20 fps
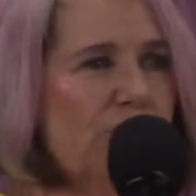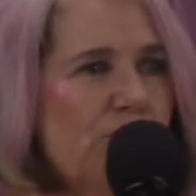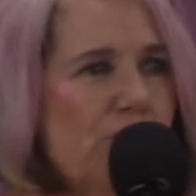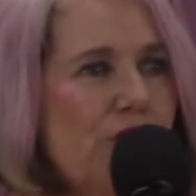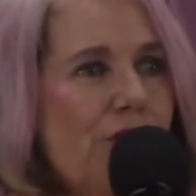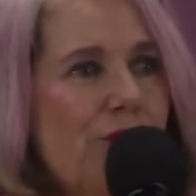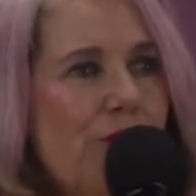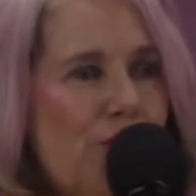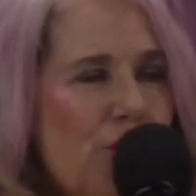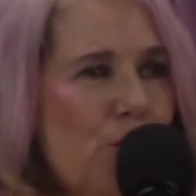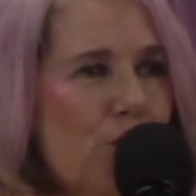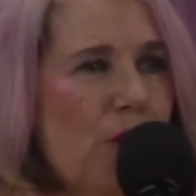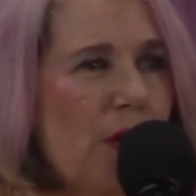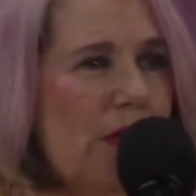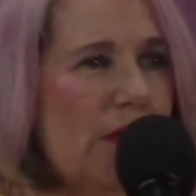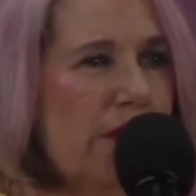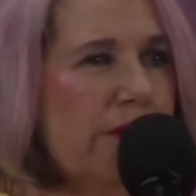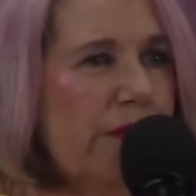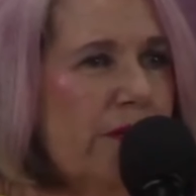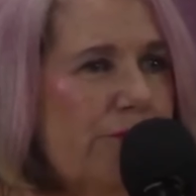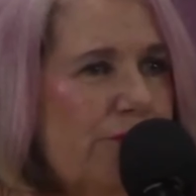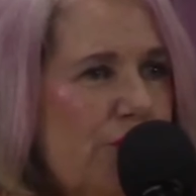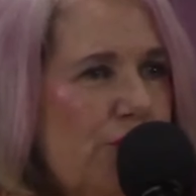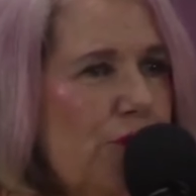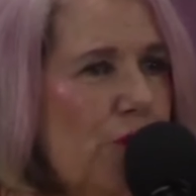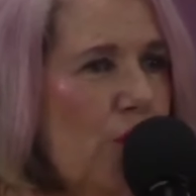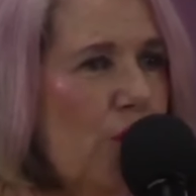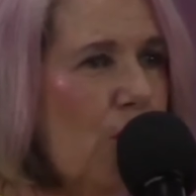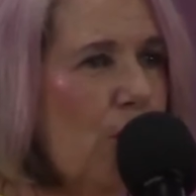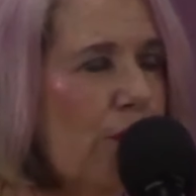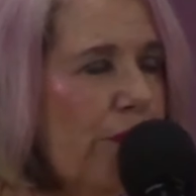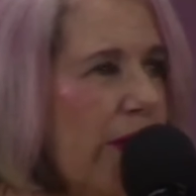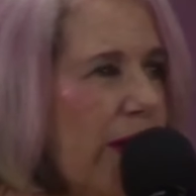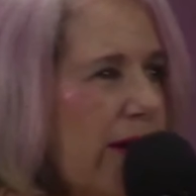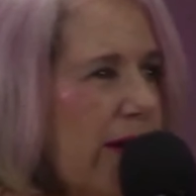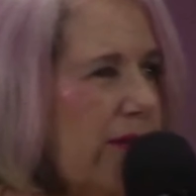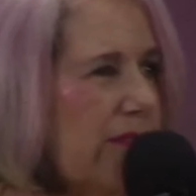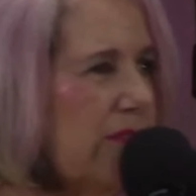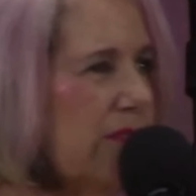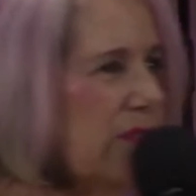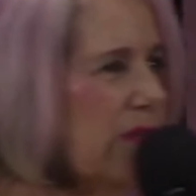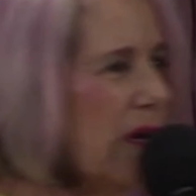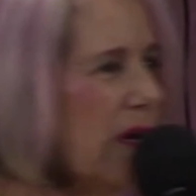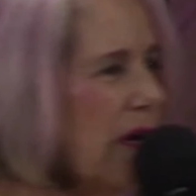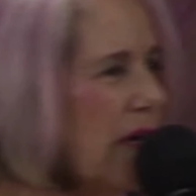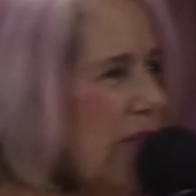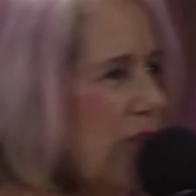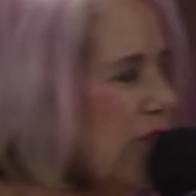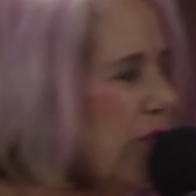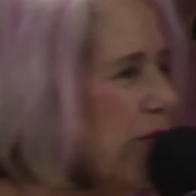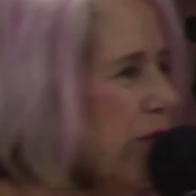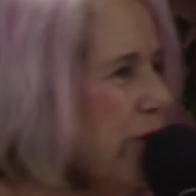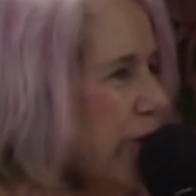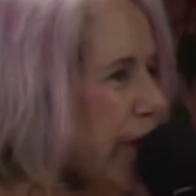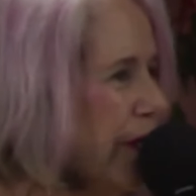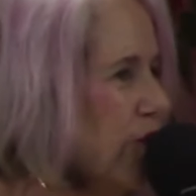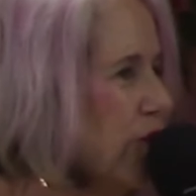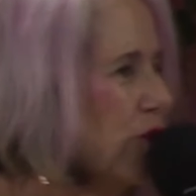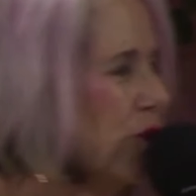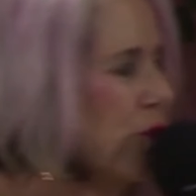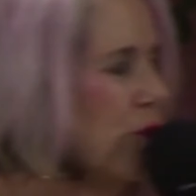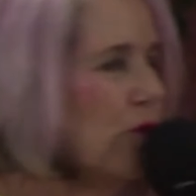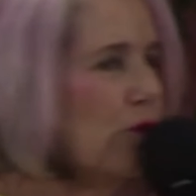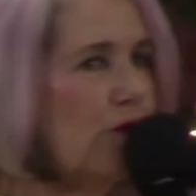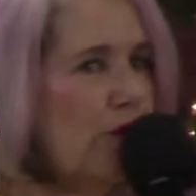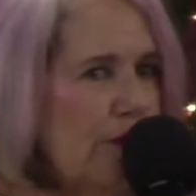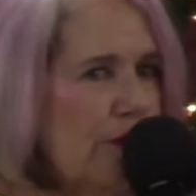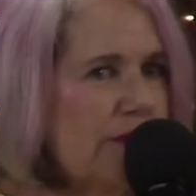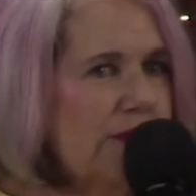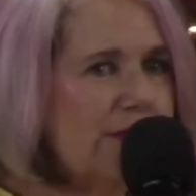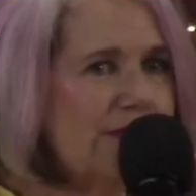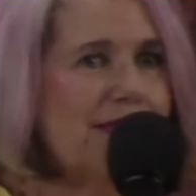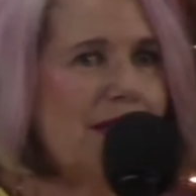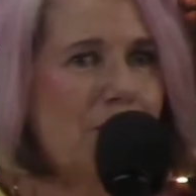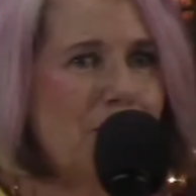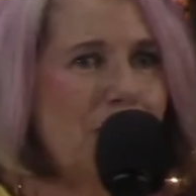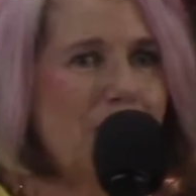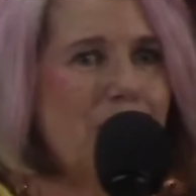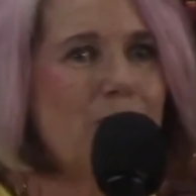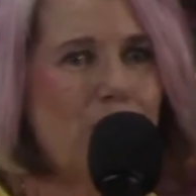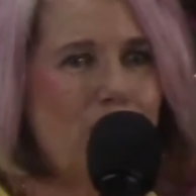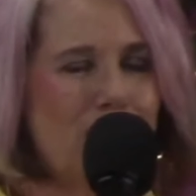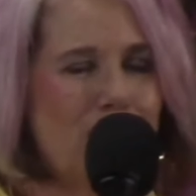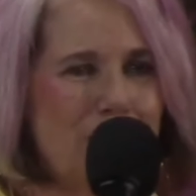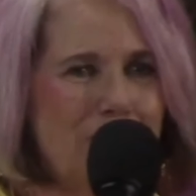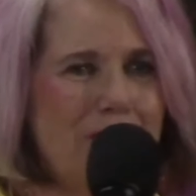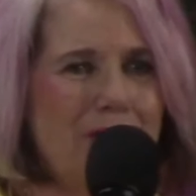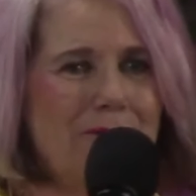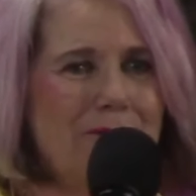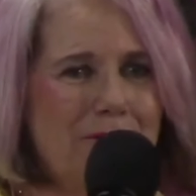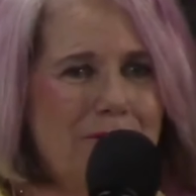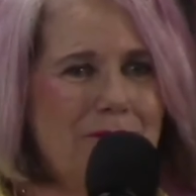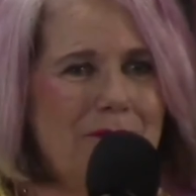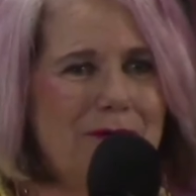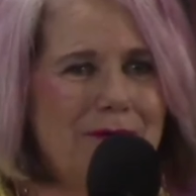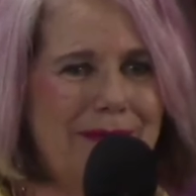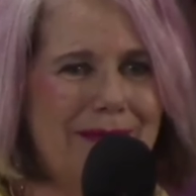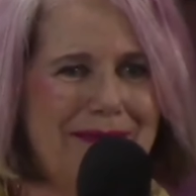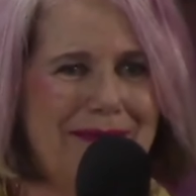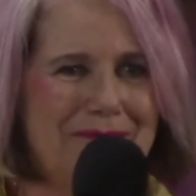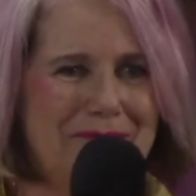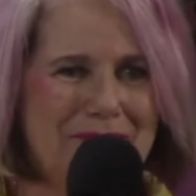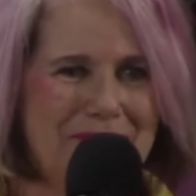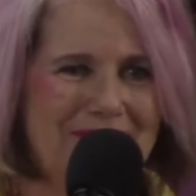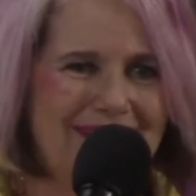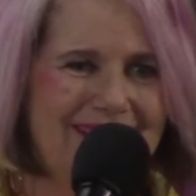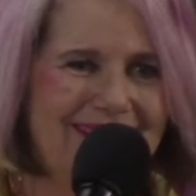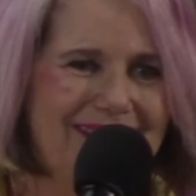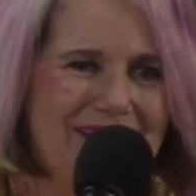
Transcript: other well enough to know that uh, generational curses have been broken off of our life.